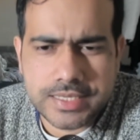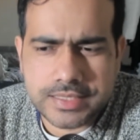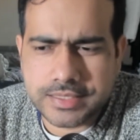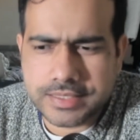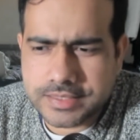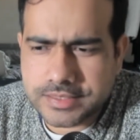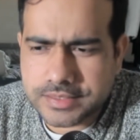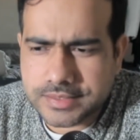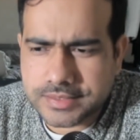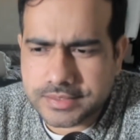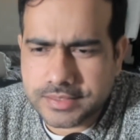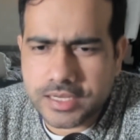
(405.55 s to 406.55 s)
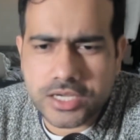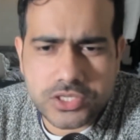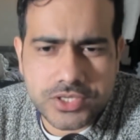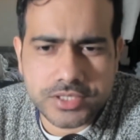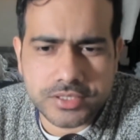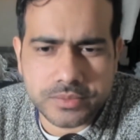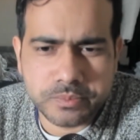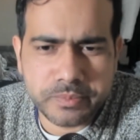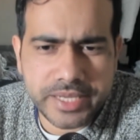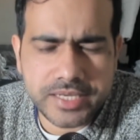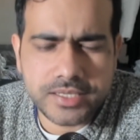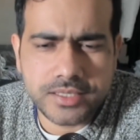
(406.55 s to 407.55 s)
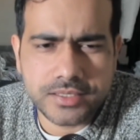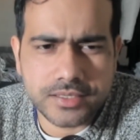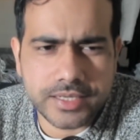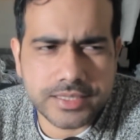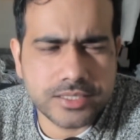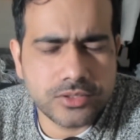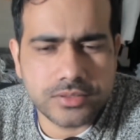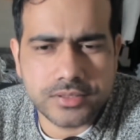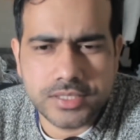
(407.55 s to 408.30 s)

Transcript: that last year many, I think